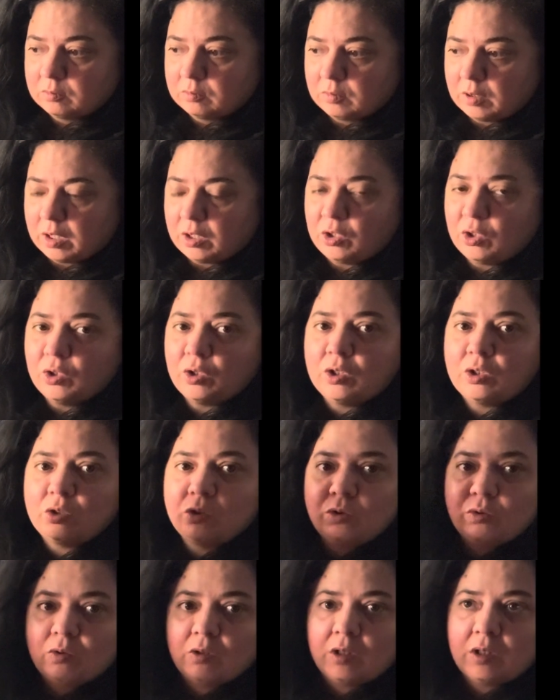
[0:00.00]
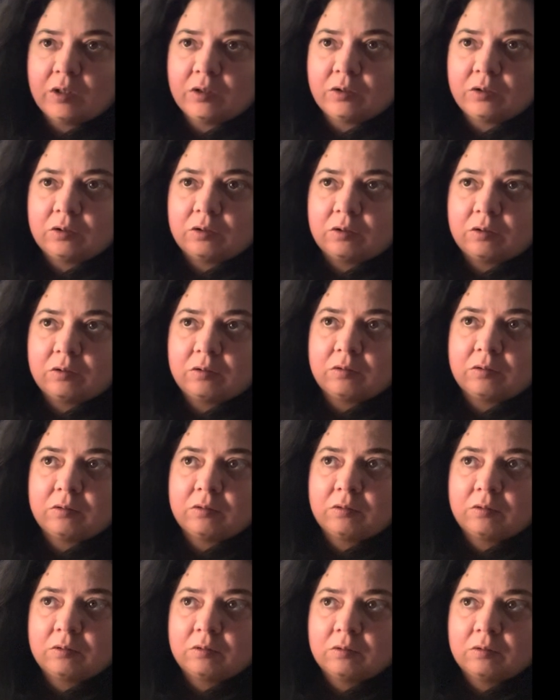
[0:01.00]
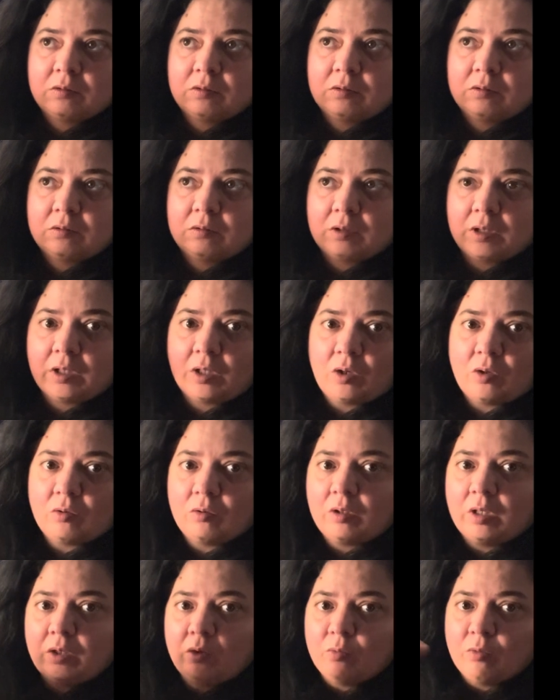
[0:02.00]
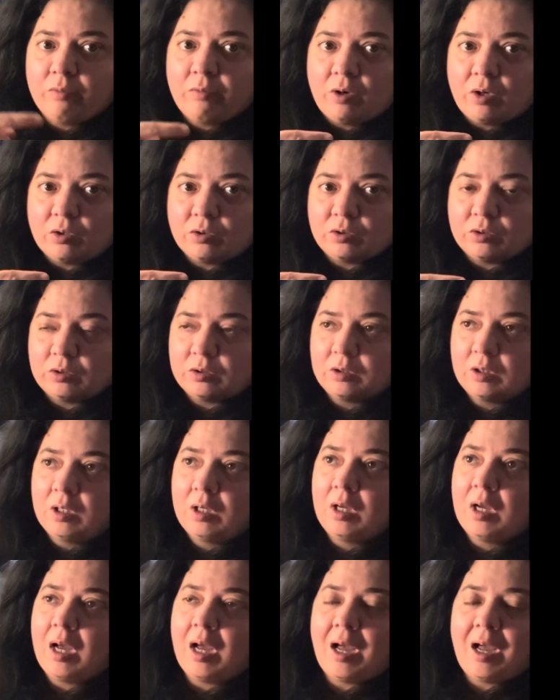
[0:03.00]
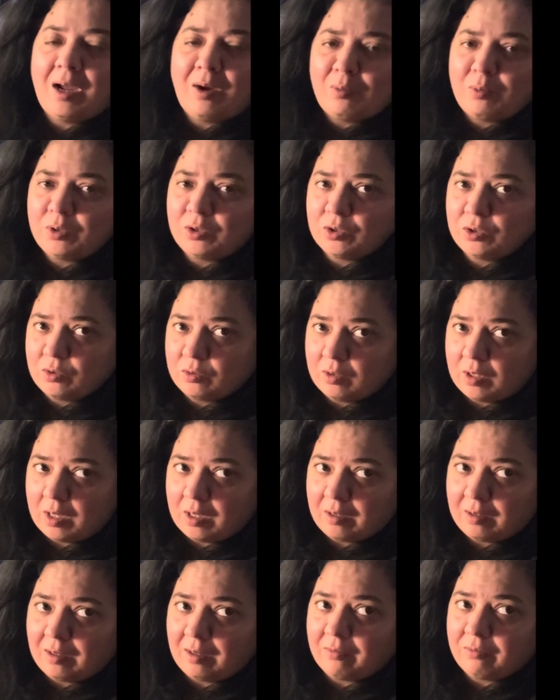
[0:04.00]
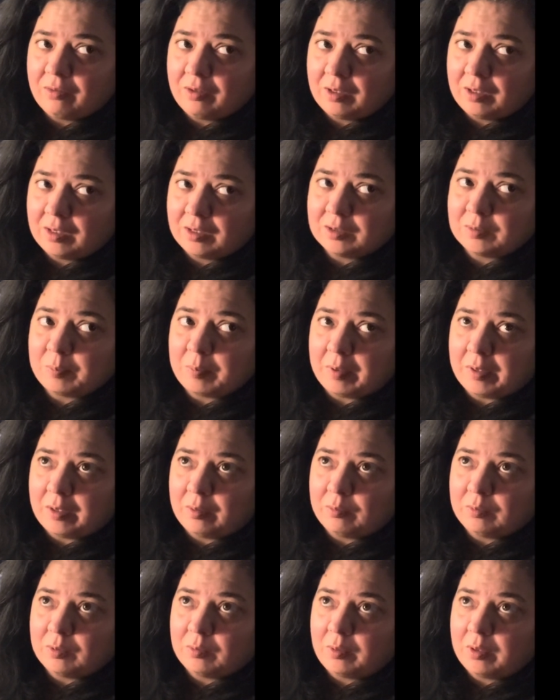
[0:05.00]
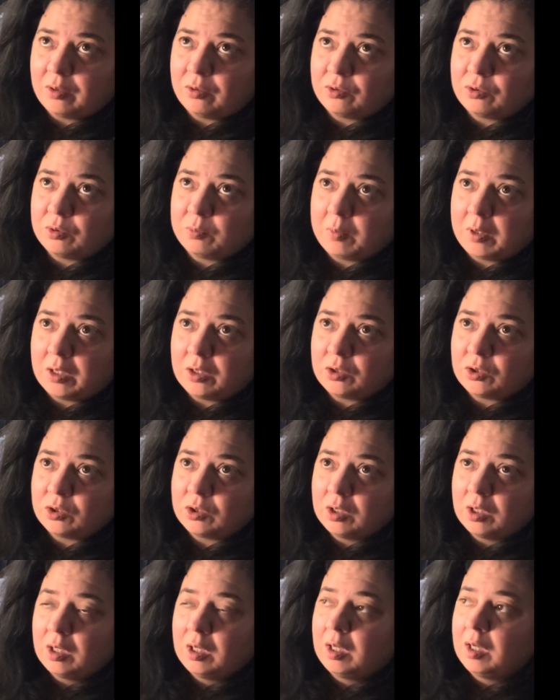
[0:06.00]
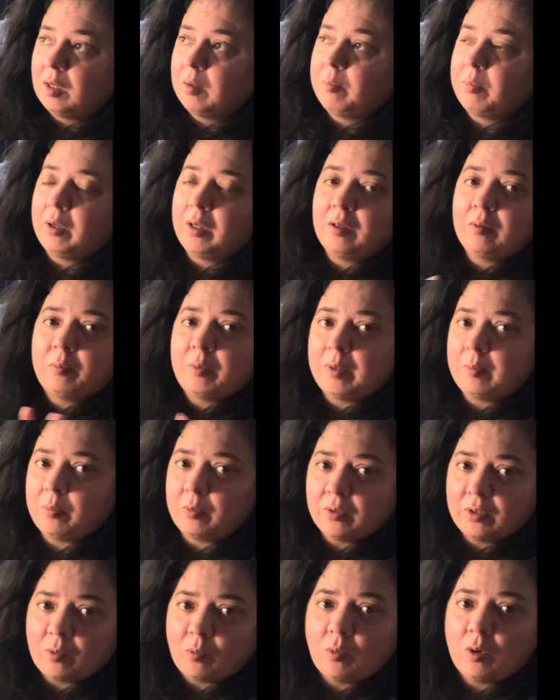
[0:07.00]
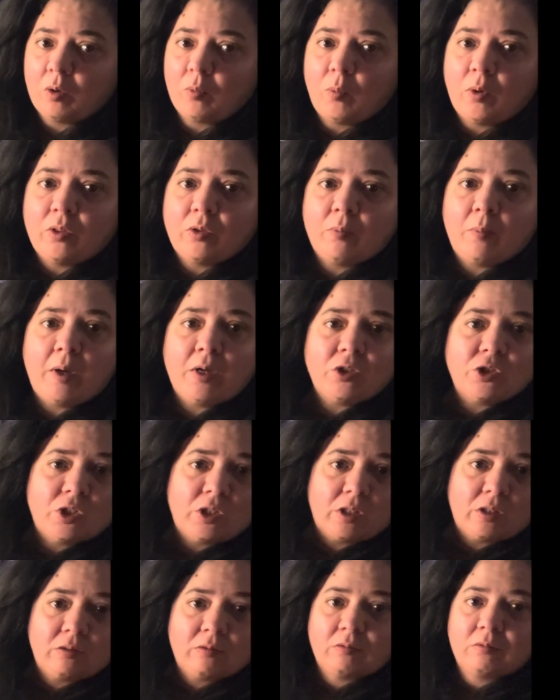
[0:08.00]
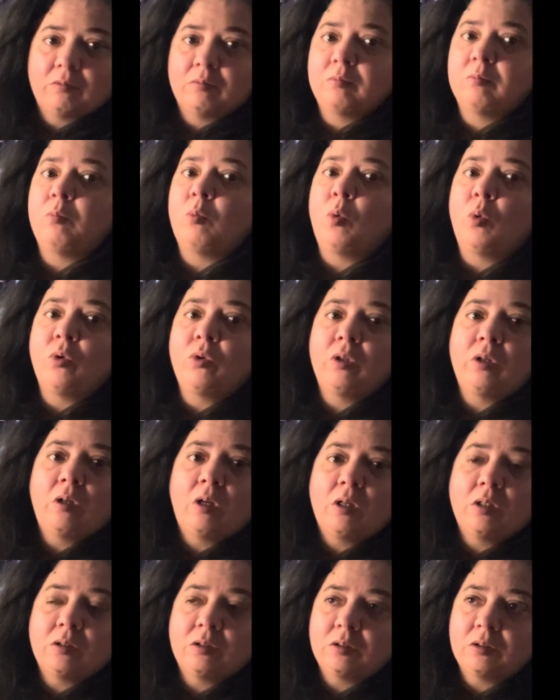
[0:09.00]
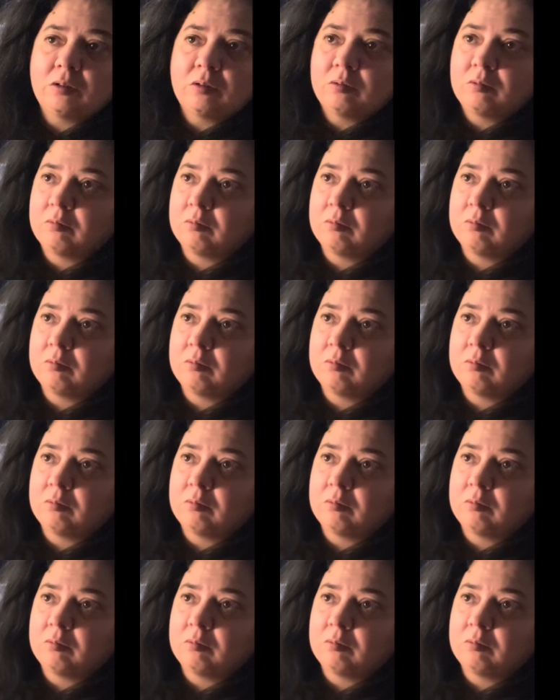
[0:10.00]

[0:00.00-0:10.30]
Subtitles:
And you can do this like in reverse. I wouldn't do that. I feel like it's playing with the weather too much. But people that work weather magic more than us,